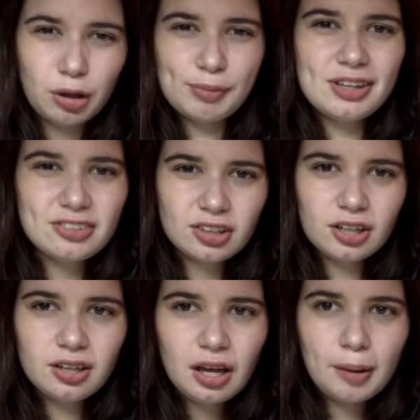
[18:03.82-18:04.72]
moment it's
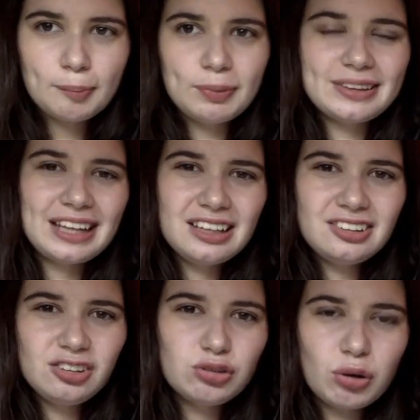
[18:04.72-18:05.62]
good, but
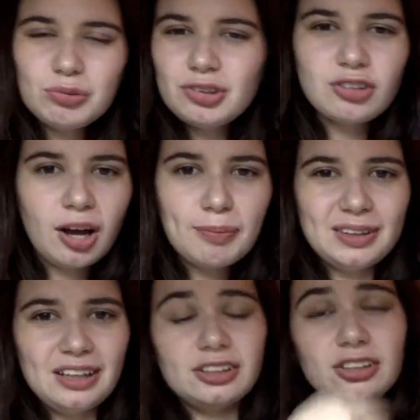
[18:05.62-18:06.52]
then you don't stop
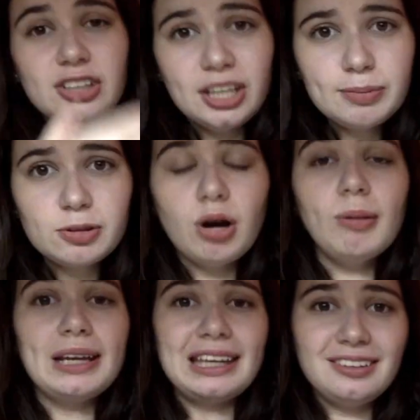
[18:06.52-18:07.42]
there. You keep
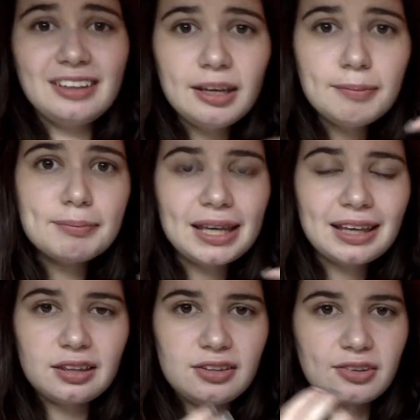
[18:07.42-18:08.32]
going, and you keep
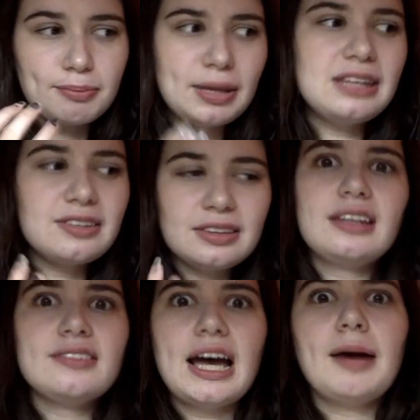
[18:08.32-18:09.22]
making these amazing
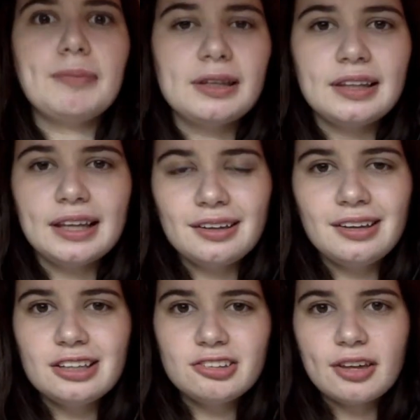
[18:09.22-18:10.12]
things happen.
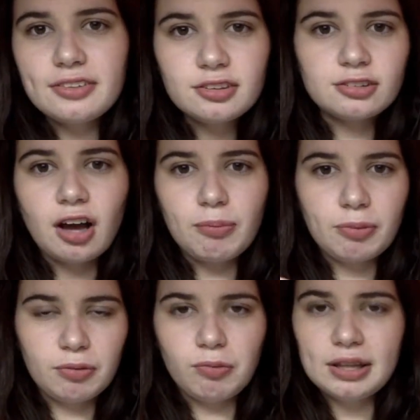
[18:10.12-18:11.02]
It doesn't stop
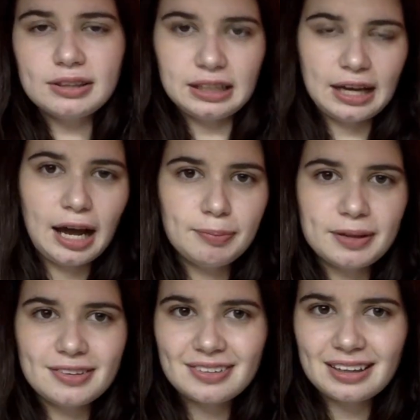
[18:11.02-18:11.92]
when one thing
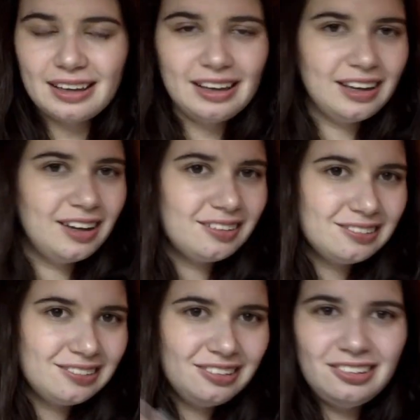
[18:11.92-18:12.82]
happens.
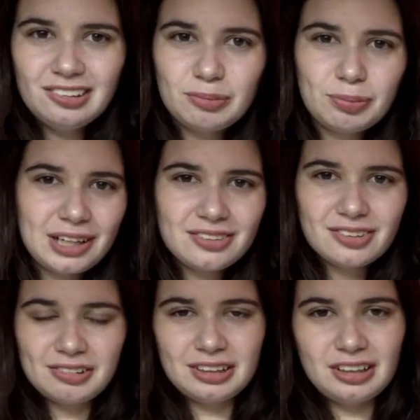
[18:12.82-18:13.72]
Your brain's
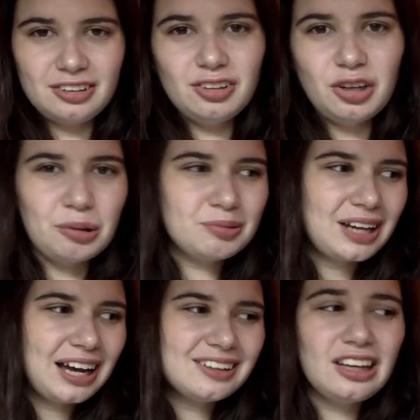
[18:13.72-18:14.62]
gonna,
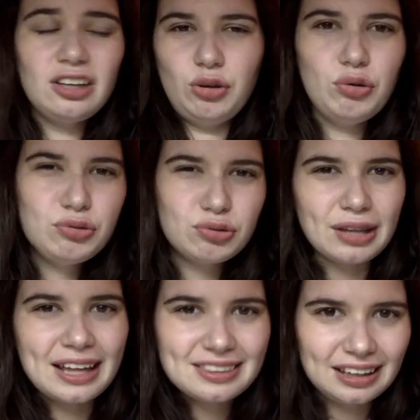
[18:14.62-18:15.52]
kind of get used to
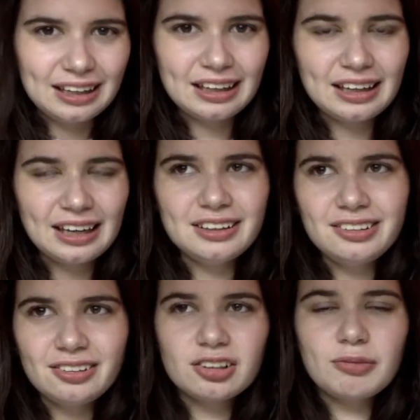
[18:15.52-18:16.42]
that thing, and
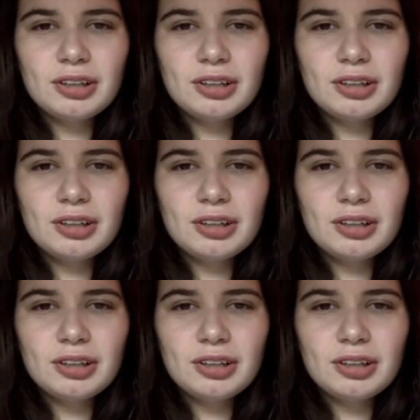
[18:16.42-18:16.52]
then you're gonna